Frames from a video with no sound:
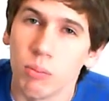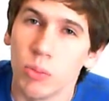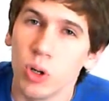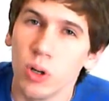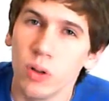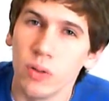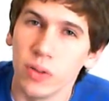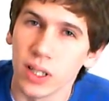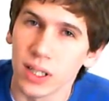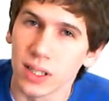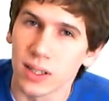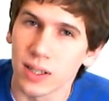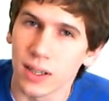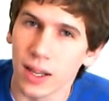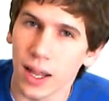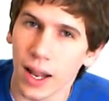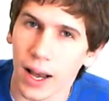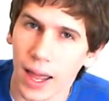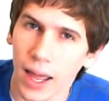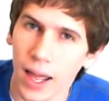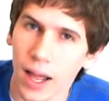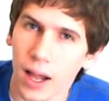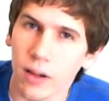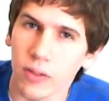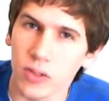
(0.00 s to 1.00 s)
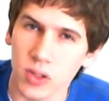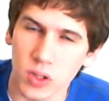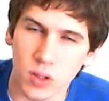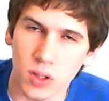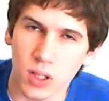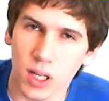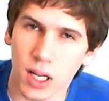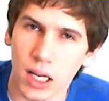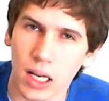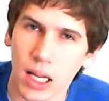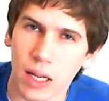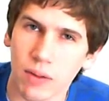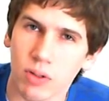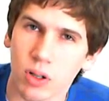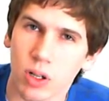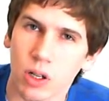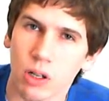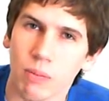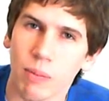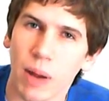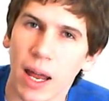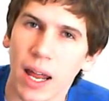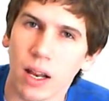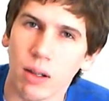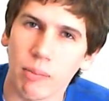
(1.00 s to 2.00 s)
moving to that F, so you kind of have a
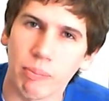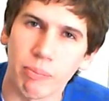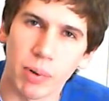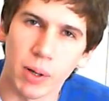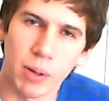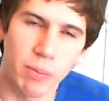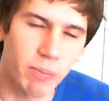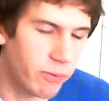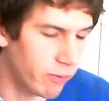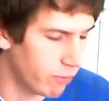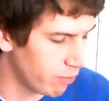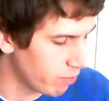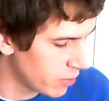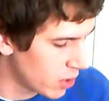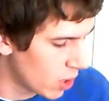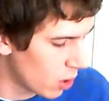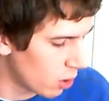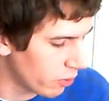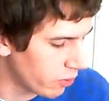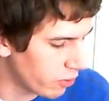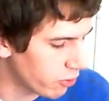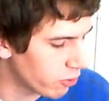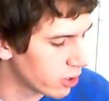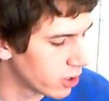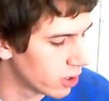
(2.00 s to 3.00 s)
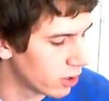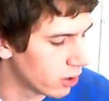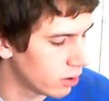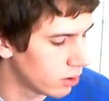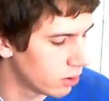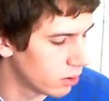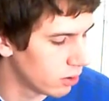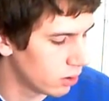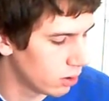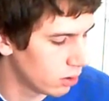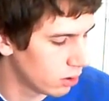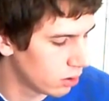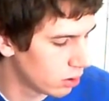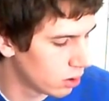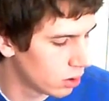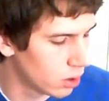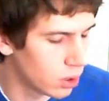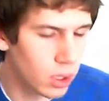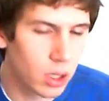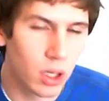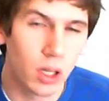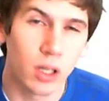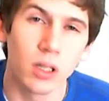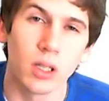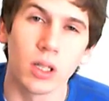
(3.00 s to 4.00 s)
chromatic bump note feel,
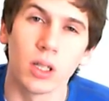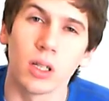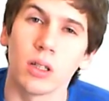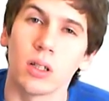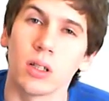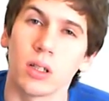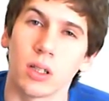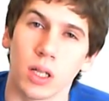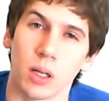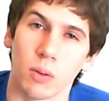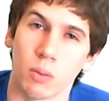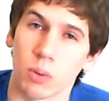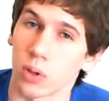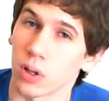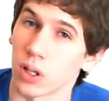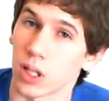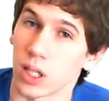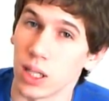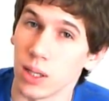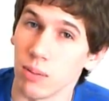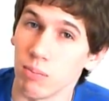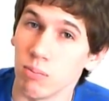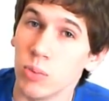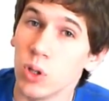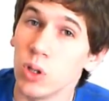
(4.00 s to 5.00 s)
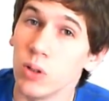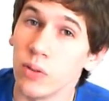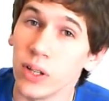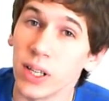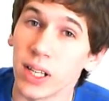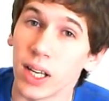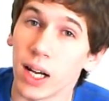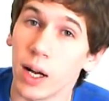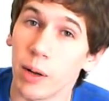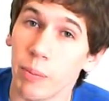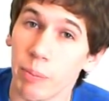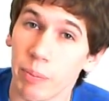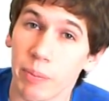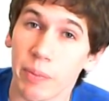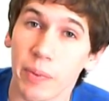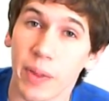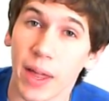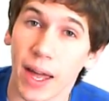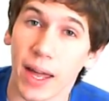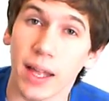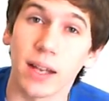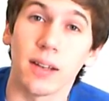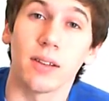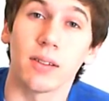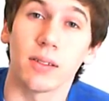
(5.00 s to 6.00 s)
and we're going to keep moving up
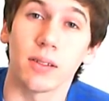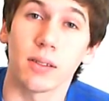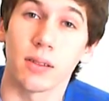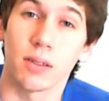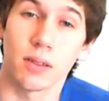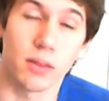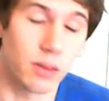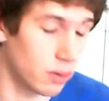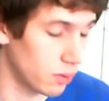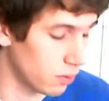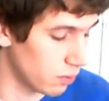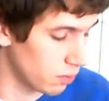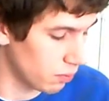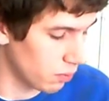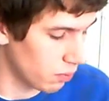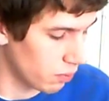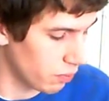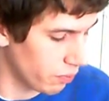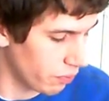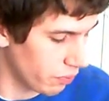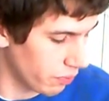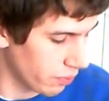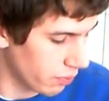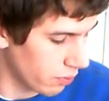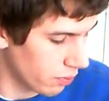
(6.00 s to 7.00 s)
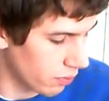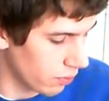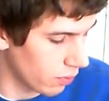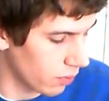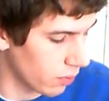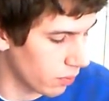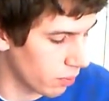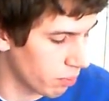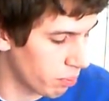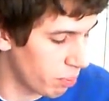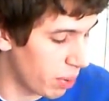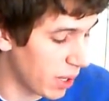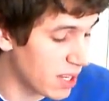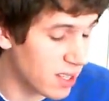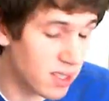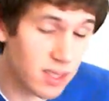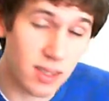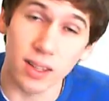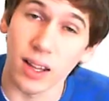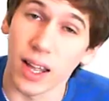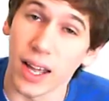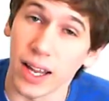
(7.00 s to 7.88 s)
that bass